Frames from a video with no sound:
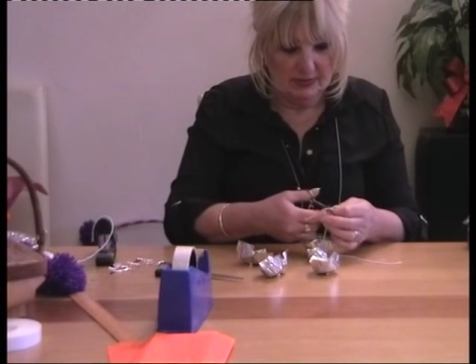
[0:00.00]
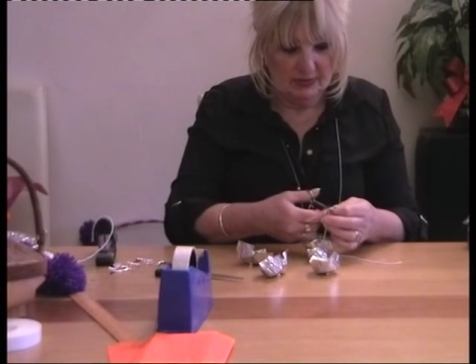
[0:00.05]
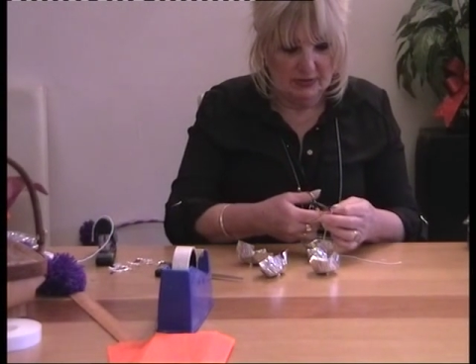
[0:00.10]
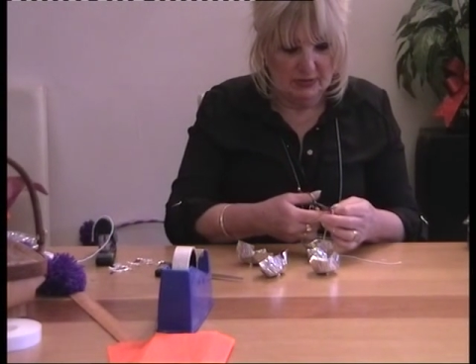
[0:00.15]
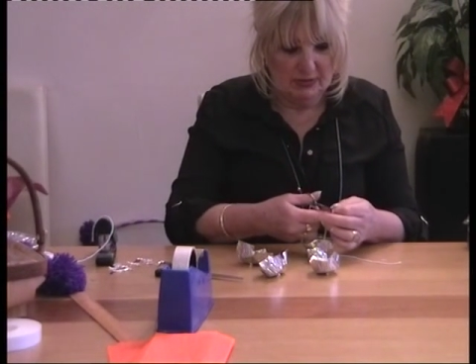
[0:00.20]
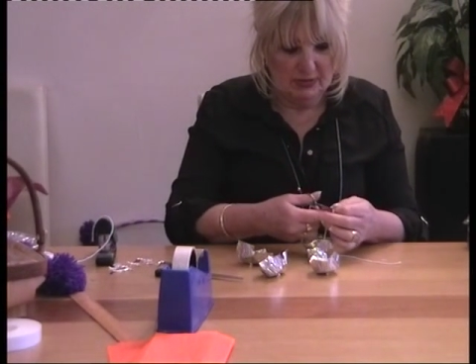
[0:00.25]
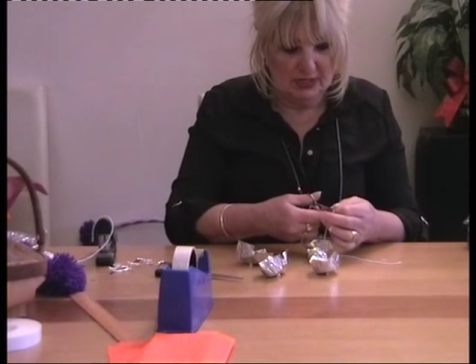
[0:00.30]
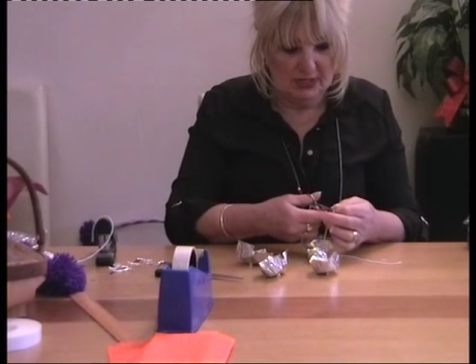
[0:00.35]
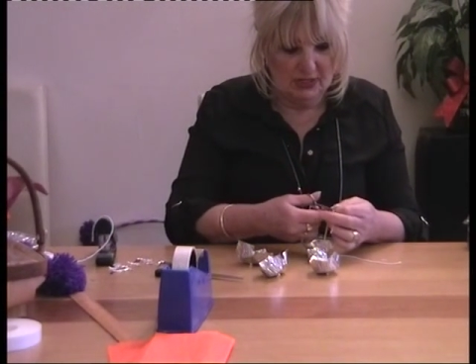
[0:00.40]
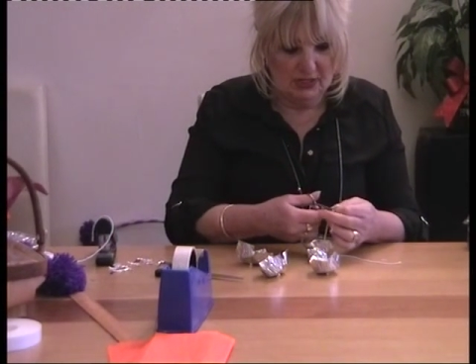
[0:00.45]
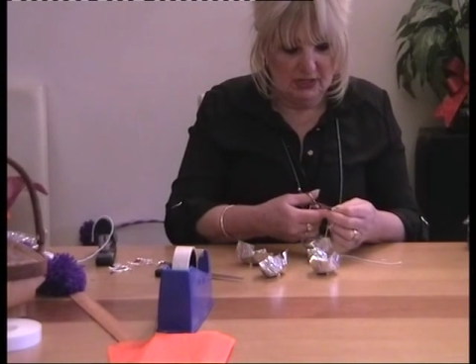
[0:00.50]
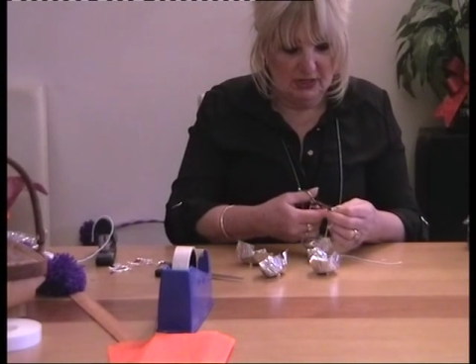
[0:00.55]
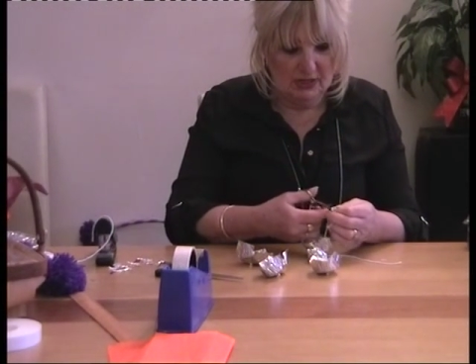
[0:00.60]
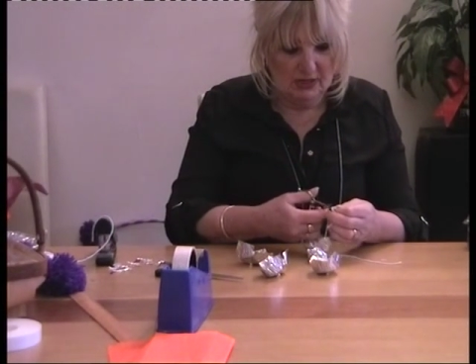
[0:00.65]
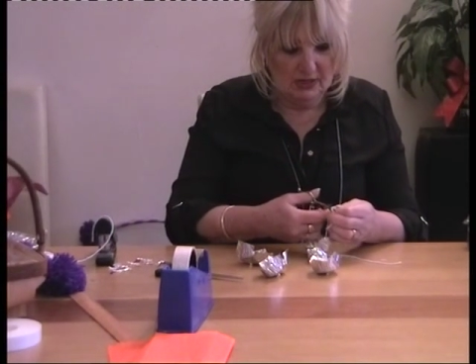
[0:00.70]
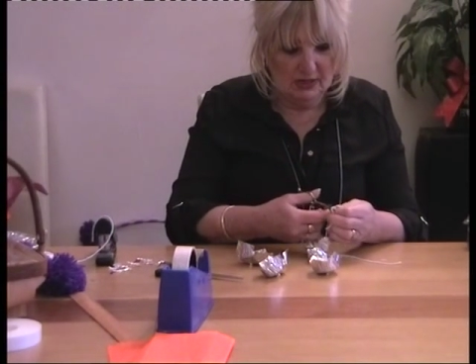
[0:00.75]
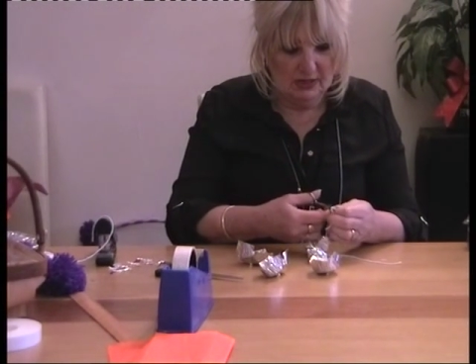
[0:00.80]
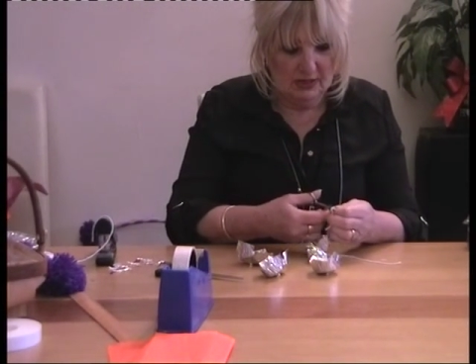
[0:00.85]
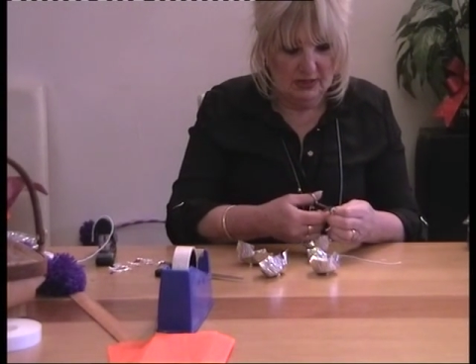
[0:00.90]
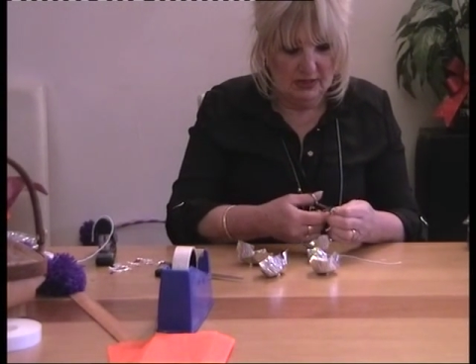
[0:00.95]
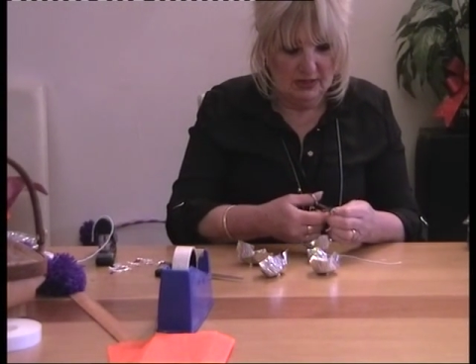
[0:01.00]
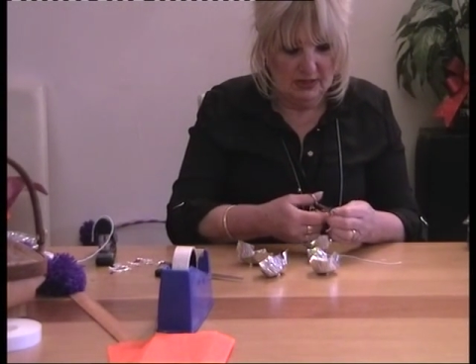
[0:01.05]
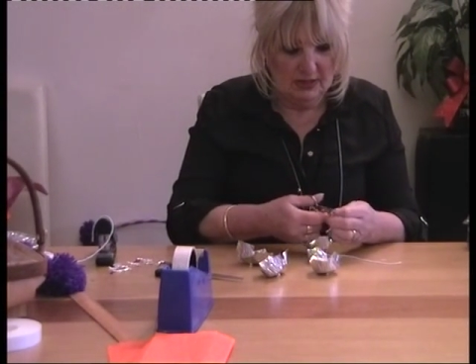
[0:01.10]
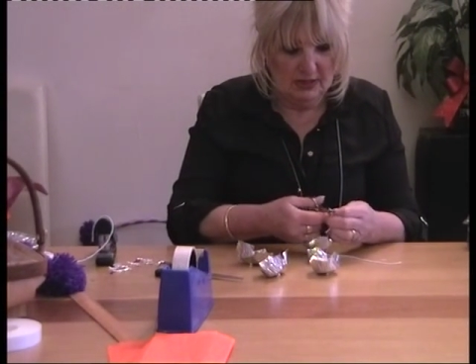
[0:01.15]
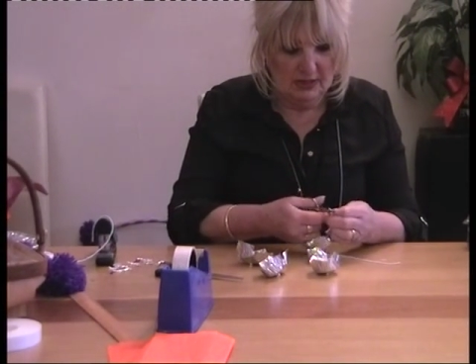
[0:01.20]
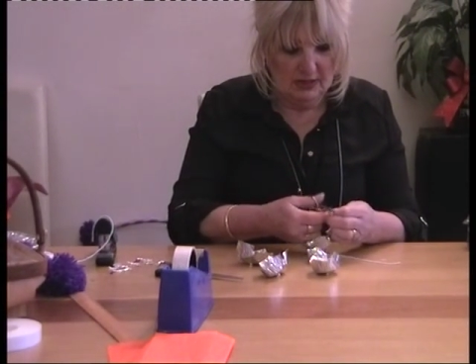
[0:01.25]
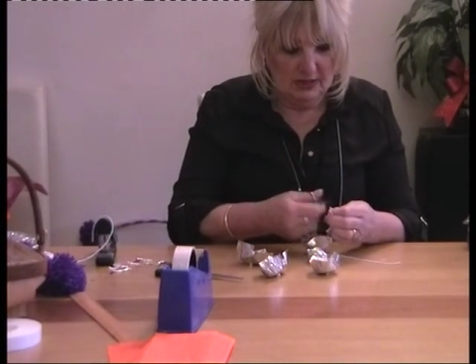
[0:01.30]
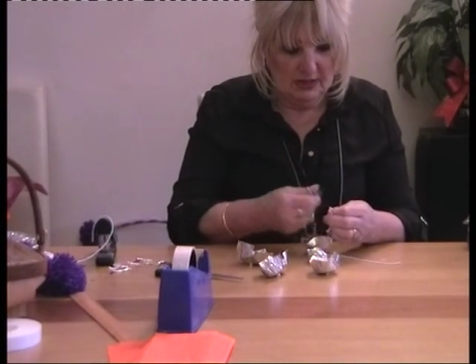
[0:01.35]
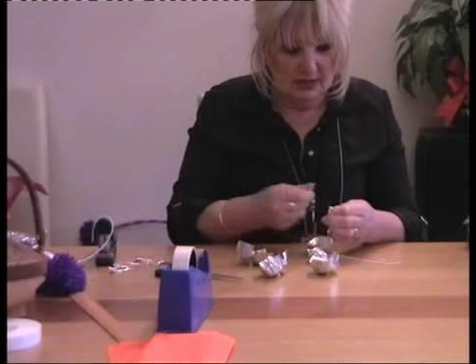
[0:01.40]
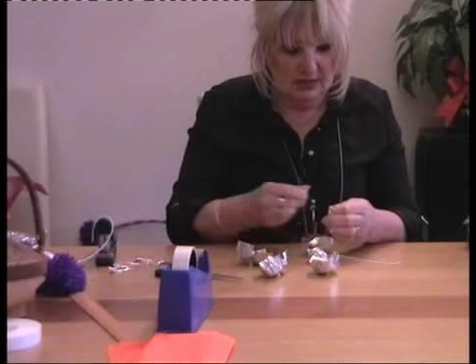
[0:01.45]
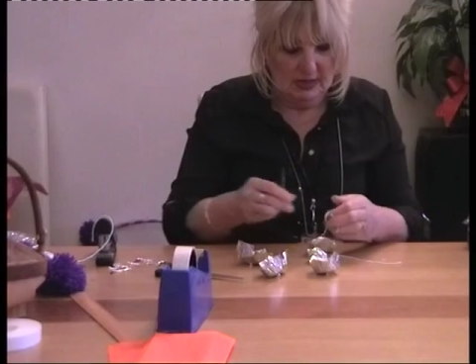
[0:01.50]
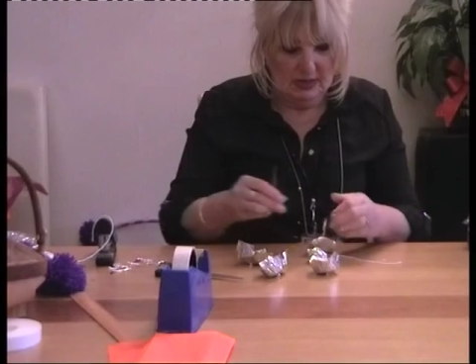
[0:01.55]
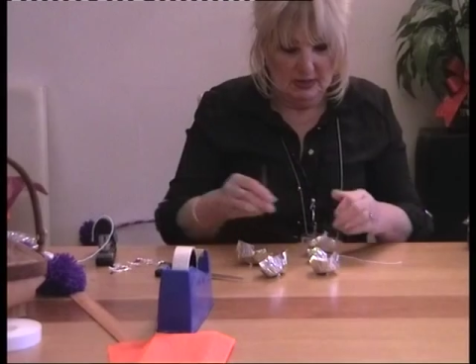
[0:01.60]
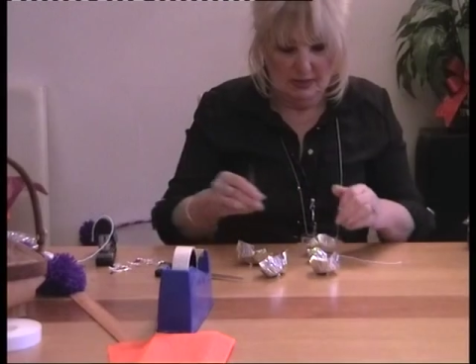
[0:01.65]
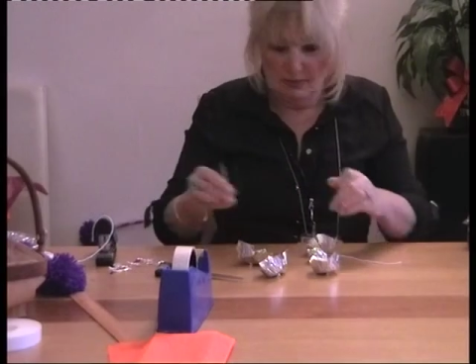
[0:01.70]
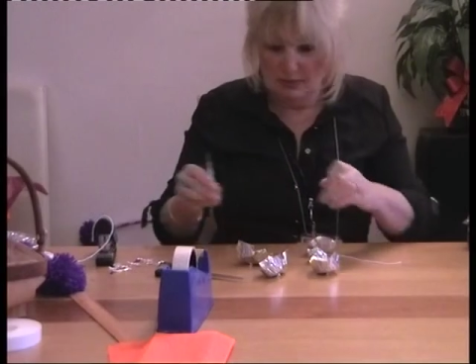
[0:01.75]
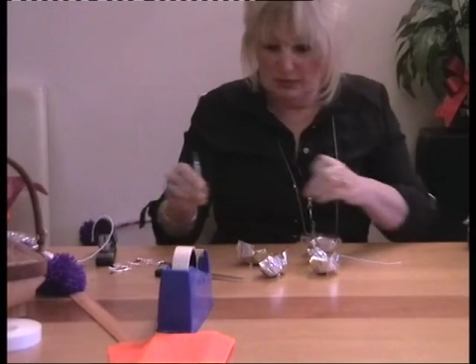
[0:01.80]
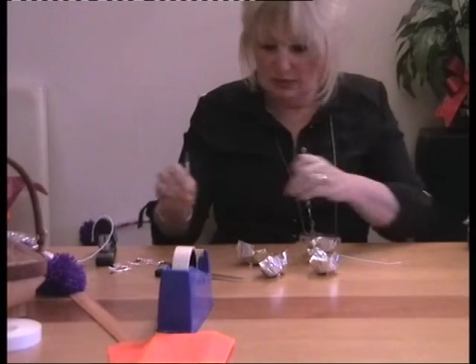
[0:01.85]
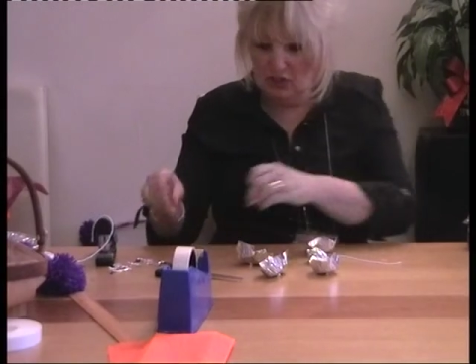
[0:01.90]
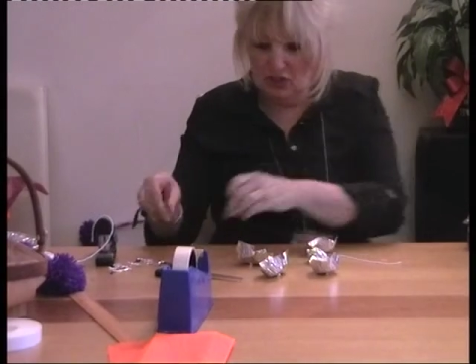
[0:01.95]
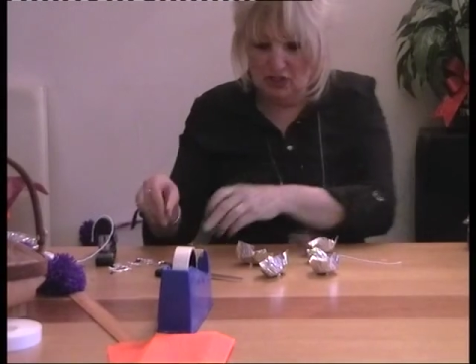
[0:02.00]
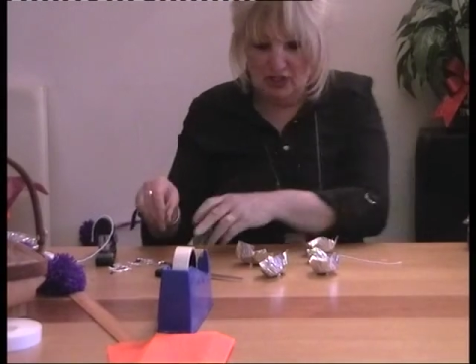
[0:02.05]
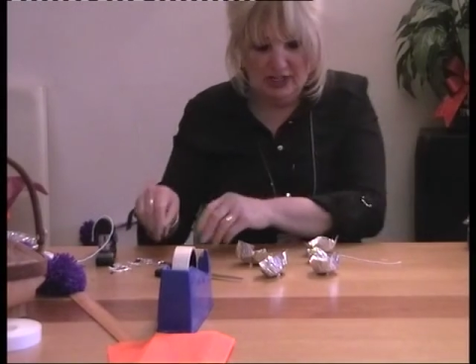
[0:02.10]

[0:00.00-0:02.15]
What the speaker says: So it makes it much